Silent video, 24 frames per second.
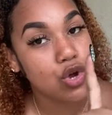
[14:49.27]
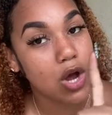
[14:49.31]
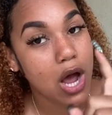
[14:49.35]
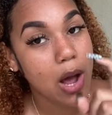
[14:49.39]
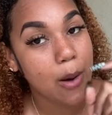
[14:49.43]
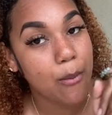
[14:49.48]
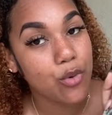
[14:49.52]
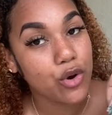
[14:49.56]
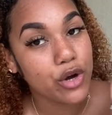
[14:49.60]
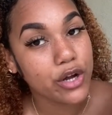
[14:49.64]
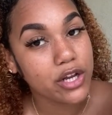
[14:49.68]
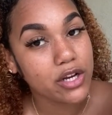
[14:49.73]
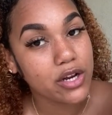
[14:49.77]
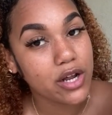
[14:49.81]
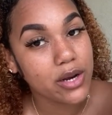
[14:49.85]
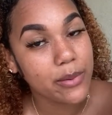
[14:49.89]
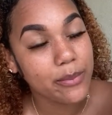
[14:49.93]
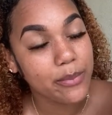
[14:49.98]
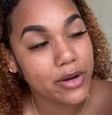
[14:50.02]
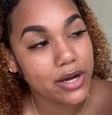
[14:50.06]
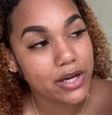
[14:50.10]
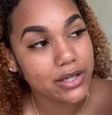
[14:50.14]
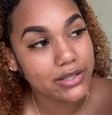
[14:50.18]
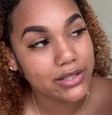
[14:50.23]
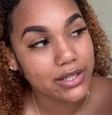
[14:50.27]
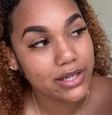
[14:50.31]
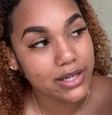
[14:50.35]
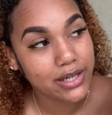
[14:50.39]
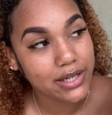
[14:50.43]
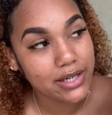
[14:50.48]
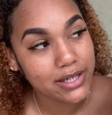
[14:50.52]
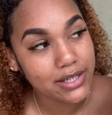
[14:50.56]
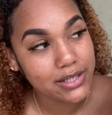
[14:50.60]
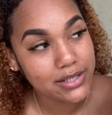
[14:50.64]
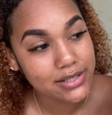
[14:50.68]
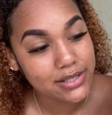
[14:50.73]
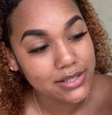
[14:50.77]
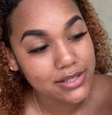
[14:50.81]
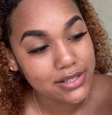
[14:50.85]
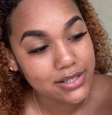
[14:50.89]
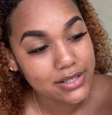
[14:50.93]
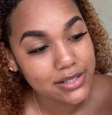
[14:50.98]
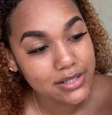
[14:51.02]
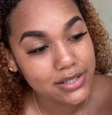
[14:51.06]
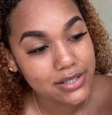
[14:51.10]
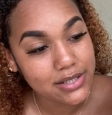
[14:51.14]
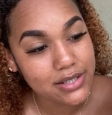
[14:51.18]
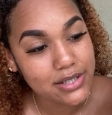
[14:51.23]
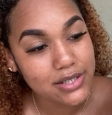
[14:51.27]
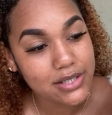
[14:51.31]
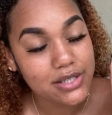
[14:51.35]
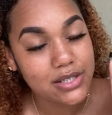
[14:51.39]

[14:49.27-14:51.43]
I'm working on a podcast.